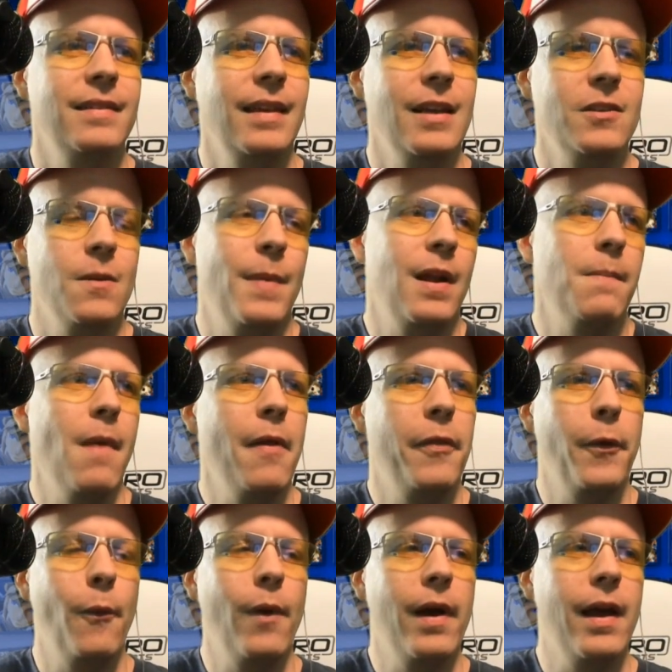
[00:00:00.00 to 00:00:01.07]
that. Yes, yeah, about a
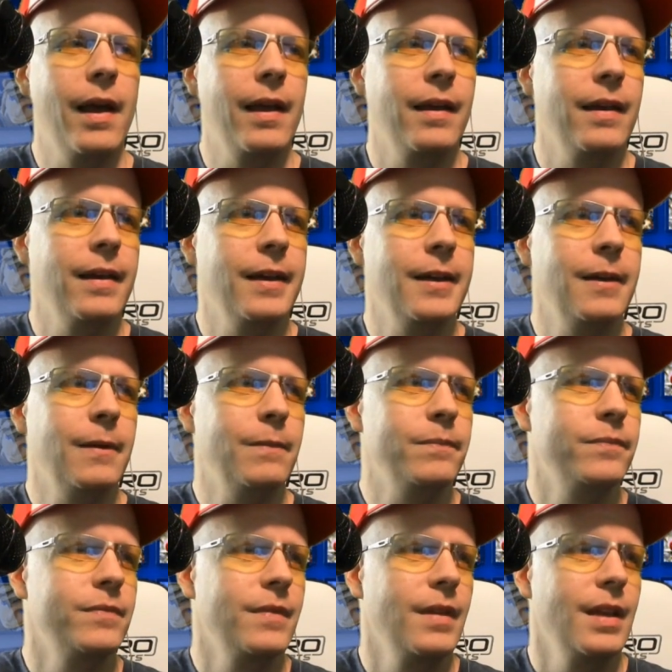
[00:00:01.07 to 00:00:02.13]
month away.
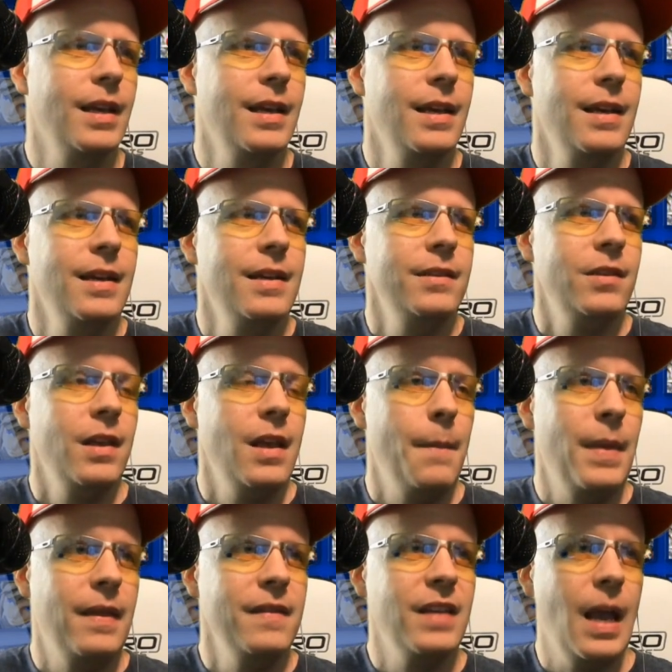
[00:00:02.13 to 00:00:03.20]
Um, see, I
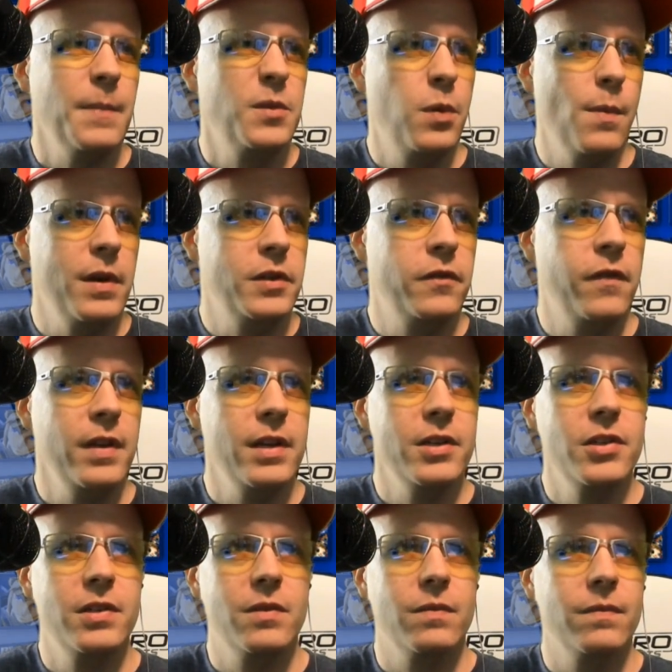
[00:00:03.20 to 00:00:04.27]
mean, this game's pretty much
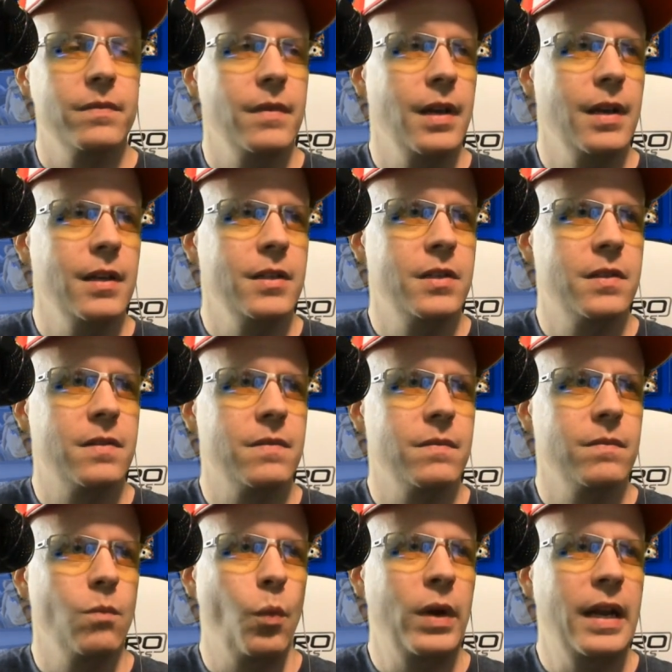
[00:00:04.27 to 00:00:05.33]
finished. Uh,
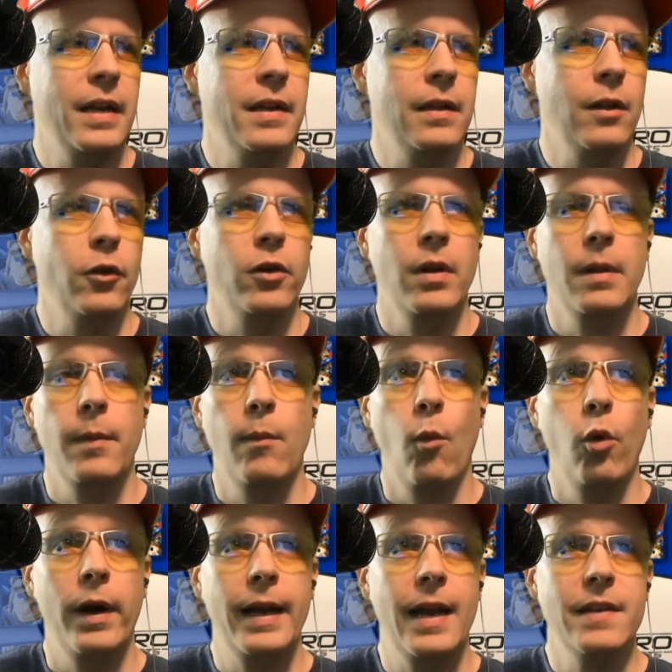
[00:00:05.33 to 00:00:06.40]
we need to learn a little bit
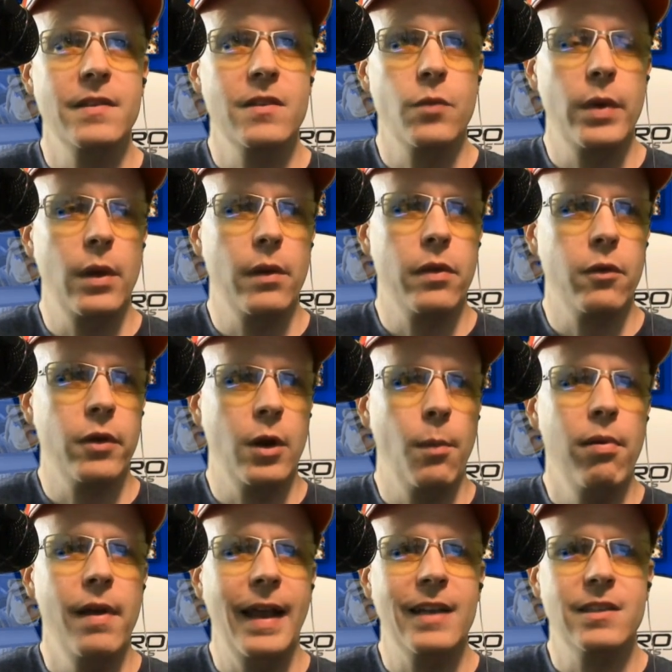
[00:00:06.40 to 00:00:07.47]
more, I guess, as we go through here.
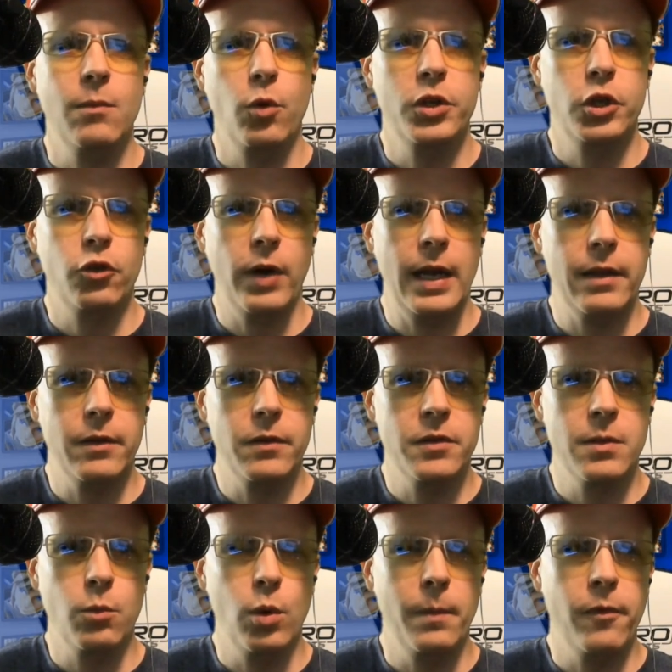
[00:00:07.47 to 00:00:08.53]
Probably get some more
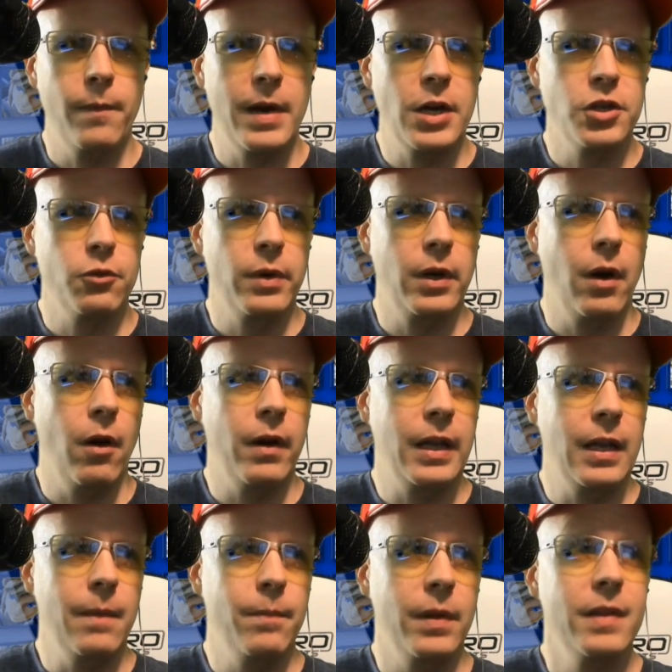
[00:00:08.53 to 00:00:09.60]
trailers, some more information
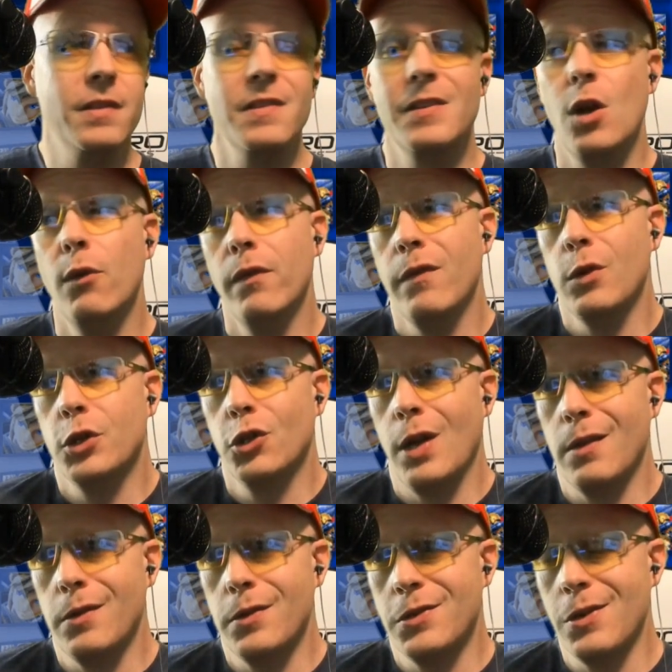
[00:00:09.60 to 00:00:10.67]
regarding it. But this is the overview
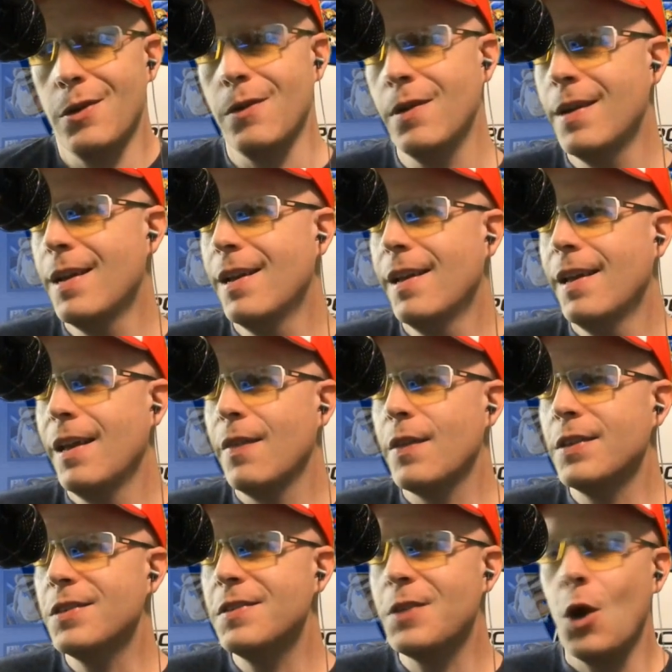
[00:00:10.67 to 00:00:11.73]
trailer, so
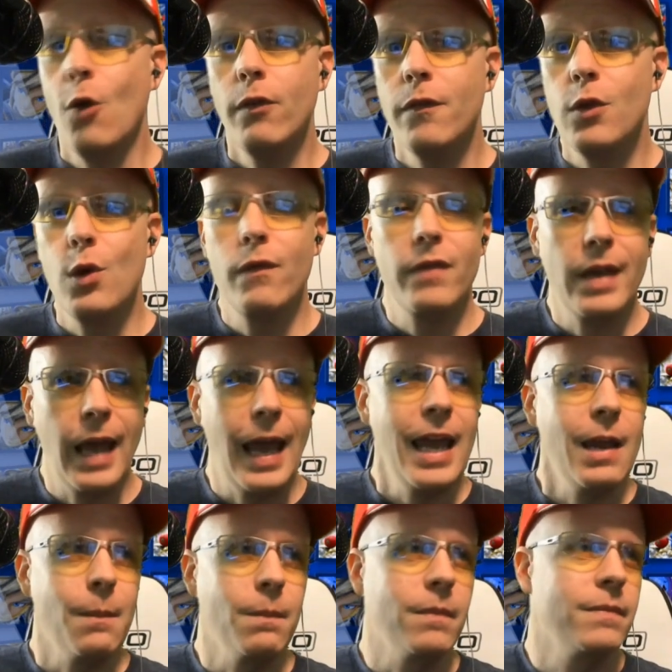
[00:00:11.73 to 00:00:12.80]
this is the overview of the
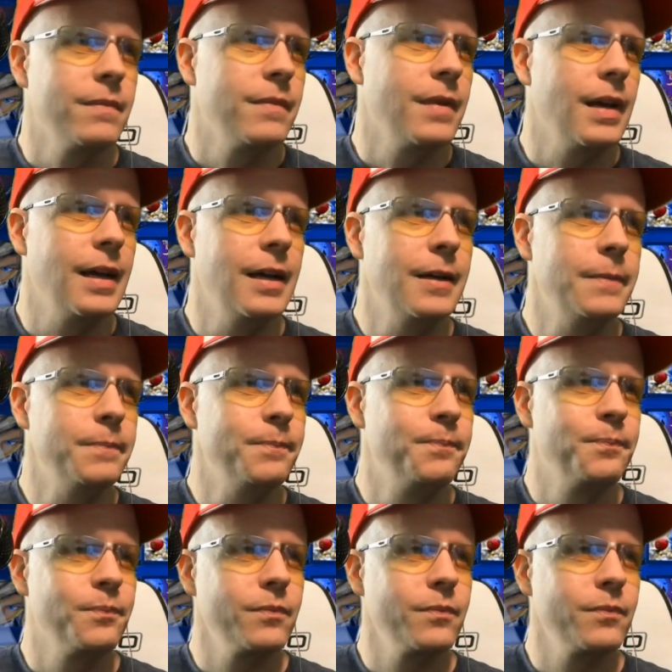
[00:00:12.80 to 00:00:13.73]
game. Um,